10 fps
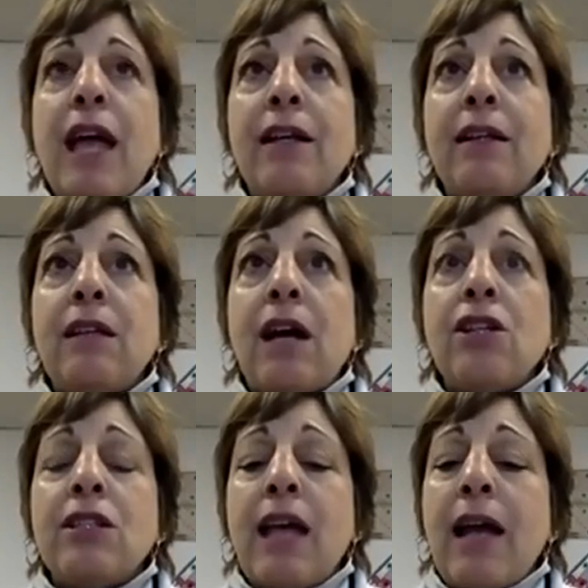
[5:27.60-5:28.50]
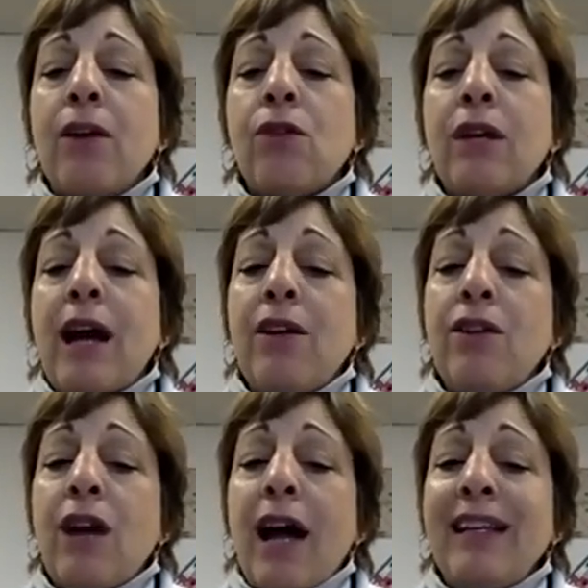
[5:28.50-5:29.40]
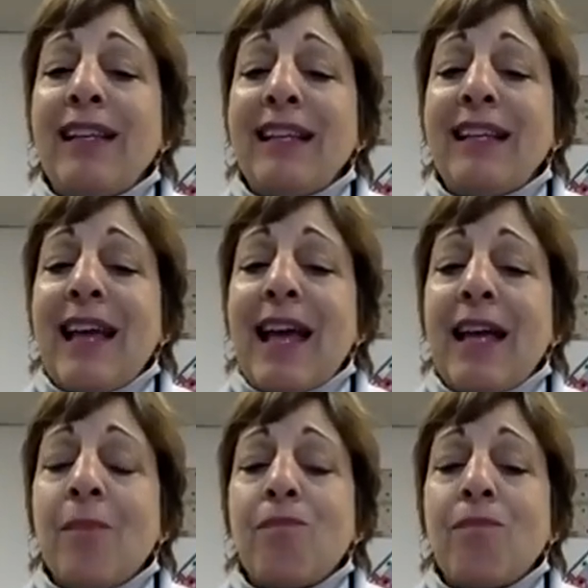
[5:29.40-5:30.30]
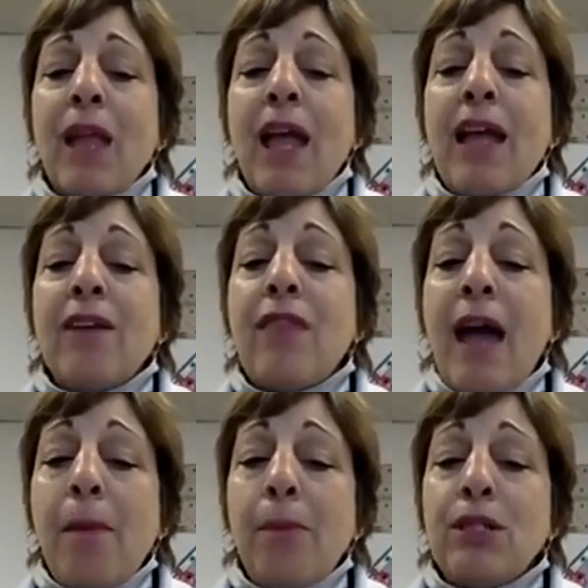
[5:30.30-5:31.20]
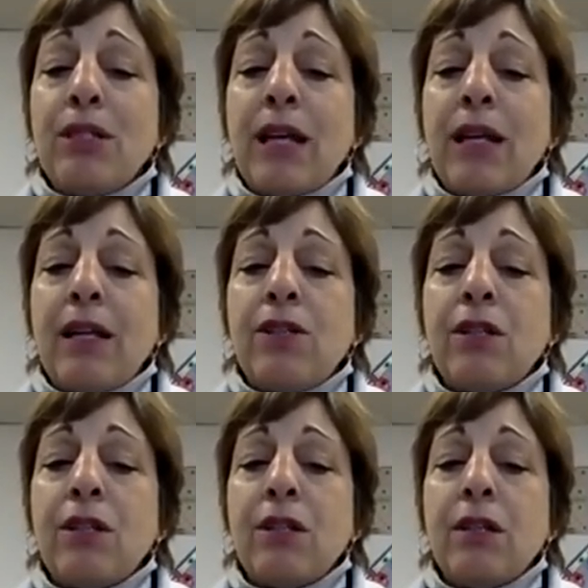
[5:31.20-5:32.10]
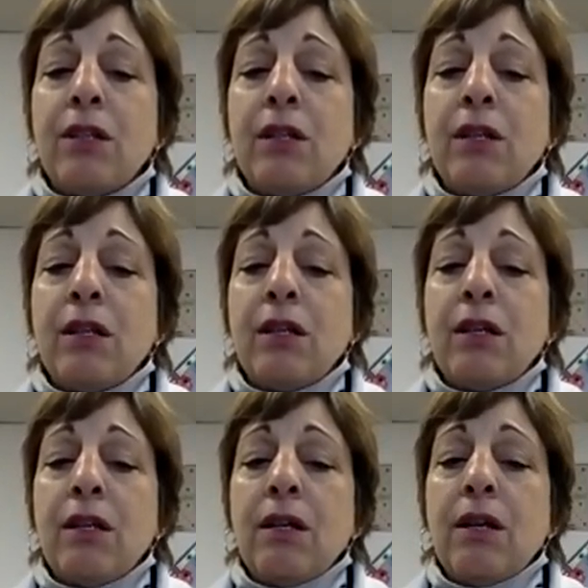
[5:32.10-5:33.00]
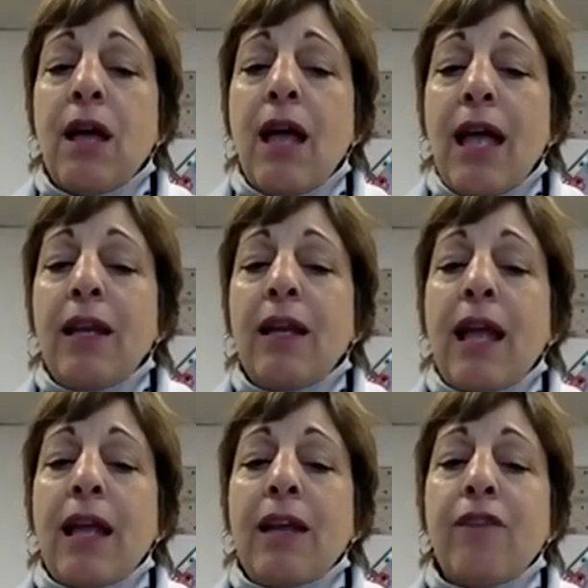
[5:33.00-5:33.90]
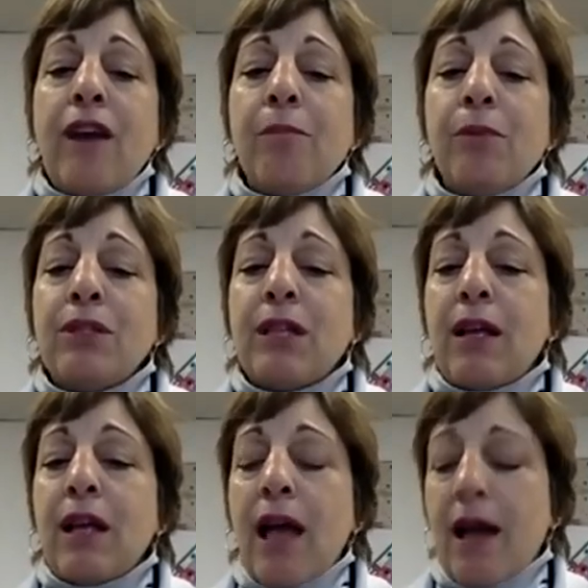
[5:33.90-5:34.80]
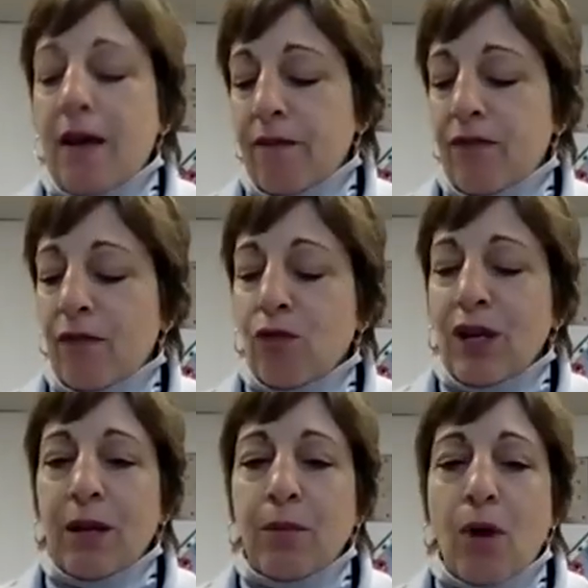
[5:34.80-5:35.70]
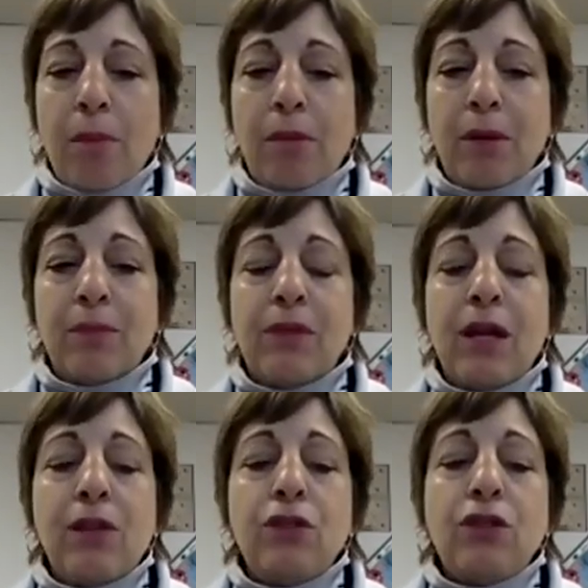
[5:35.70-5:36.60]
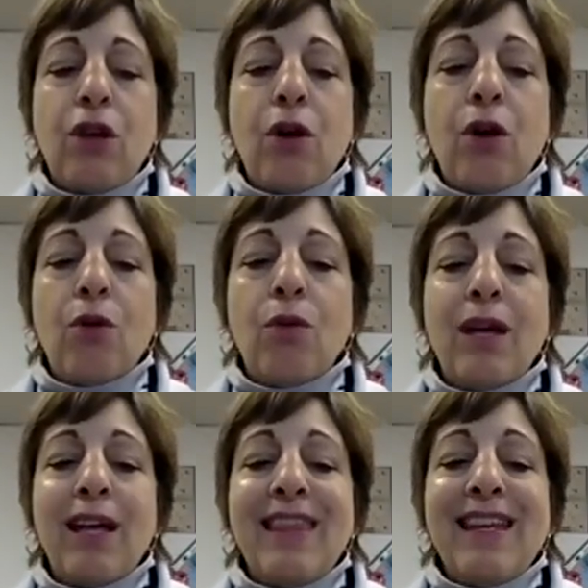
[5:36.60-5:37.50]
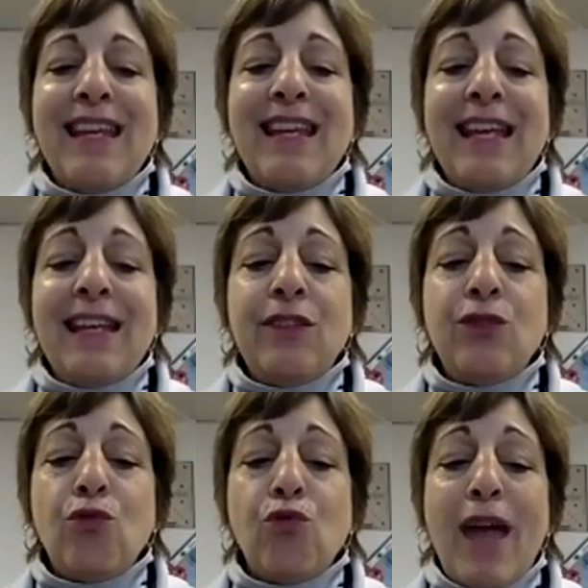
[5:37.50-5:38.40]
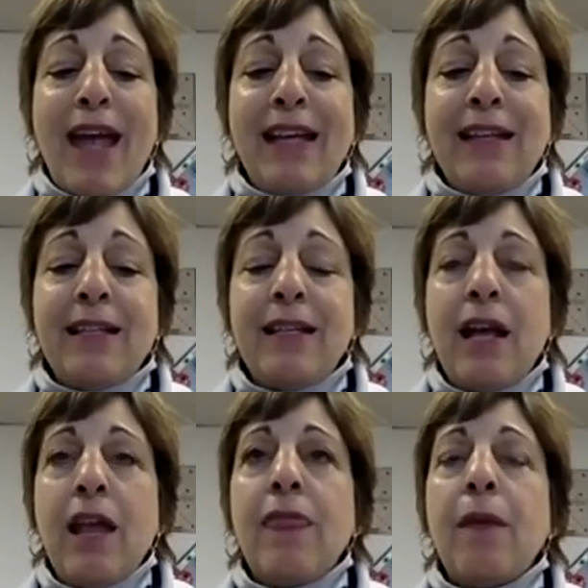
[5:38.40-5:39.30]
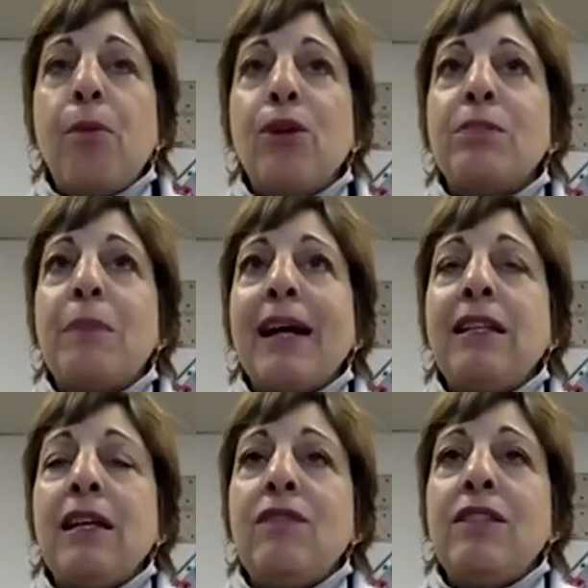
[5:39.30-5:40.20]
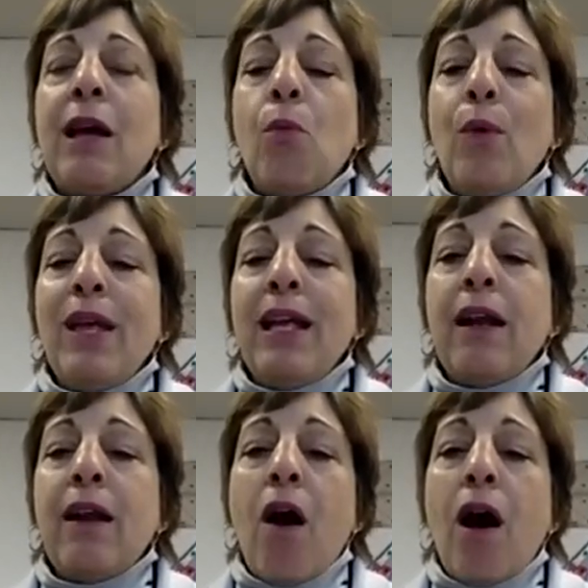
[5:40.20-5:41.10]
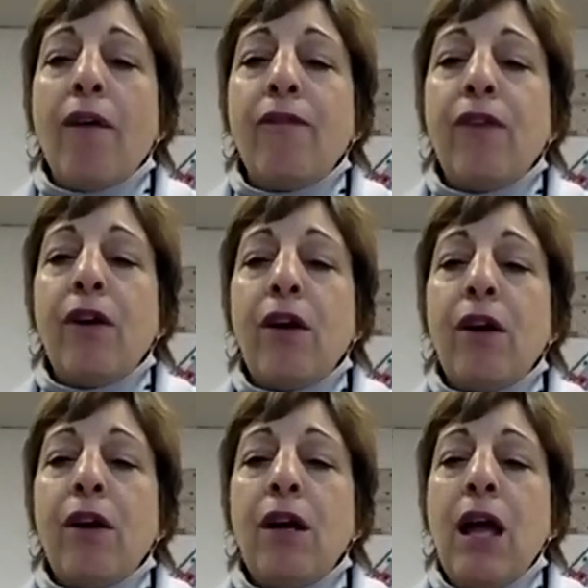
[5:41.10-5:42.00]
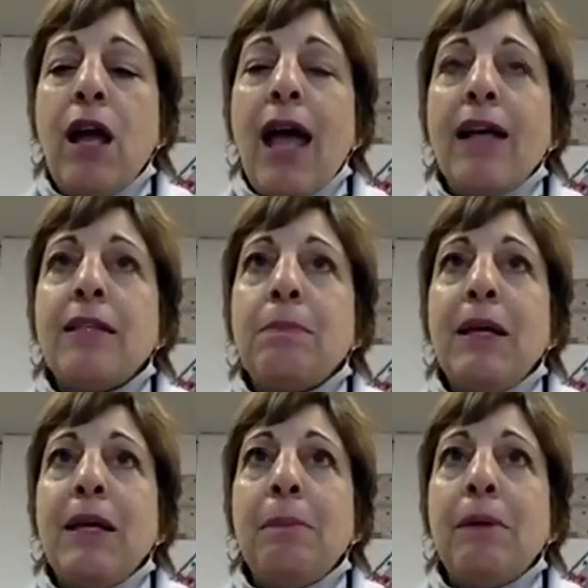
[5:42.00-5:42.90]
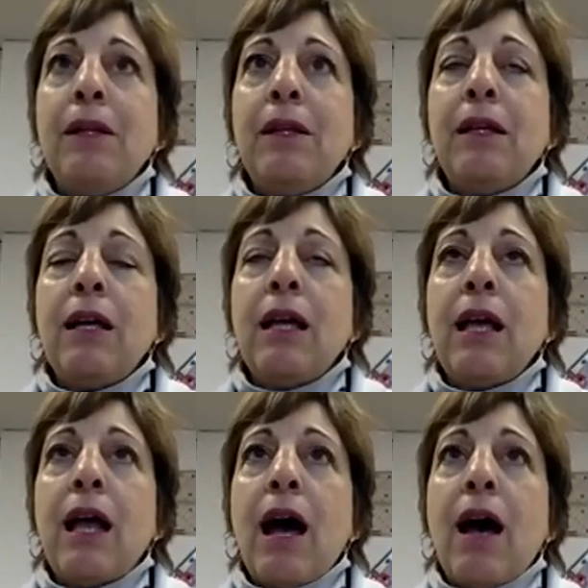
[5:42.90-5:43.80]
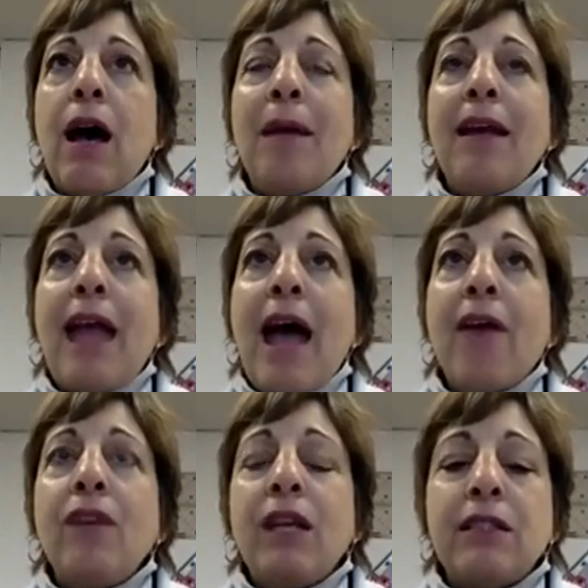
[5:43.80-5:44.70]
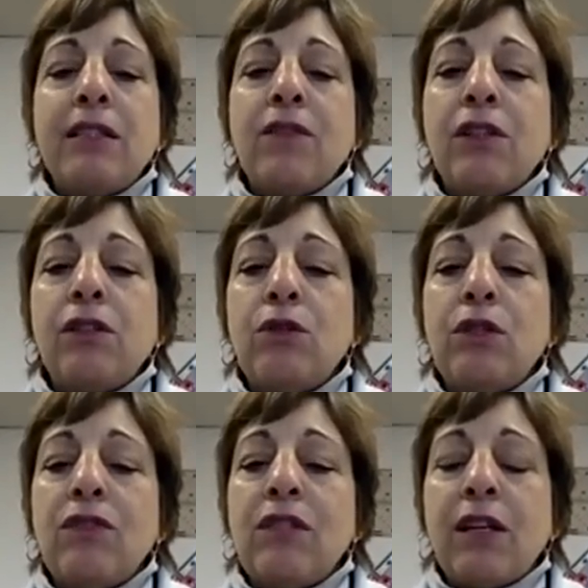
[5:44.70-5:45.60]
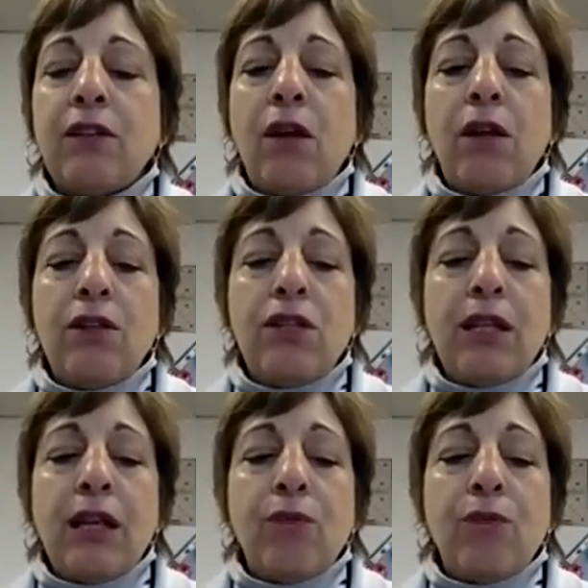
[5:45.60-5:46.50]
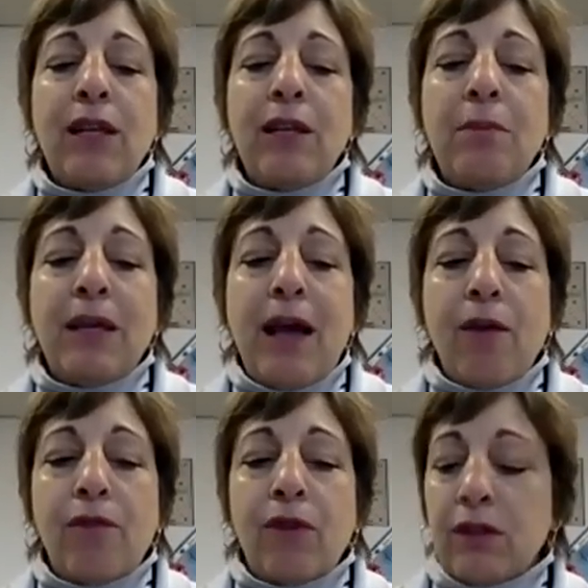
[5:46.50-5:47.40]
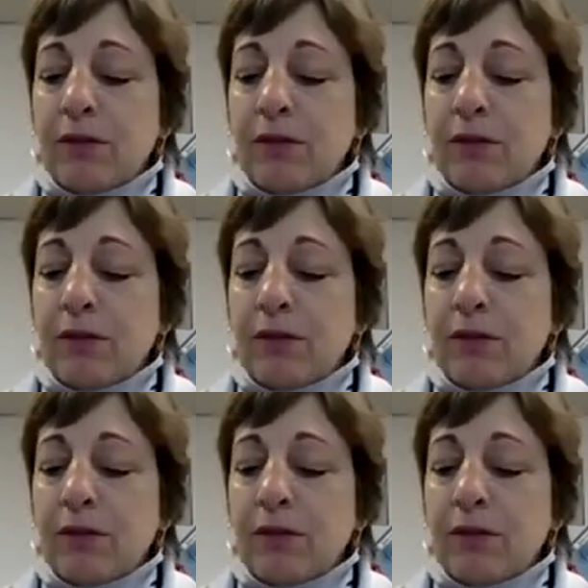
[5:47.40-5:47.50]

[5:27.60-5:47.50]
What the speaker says: largest category under IDEA. And of that percentage, 80 to 85% have reading problems. So the need is great. The perspectives that we can offer as people and advocates of inclusive technology can really be helpful.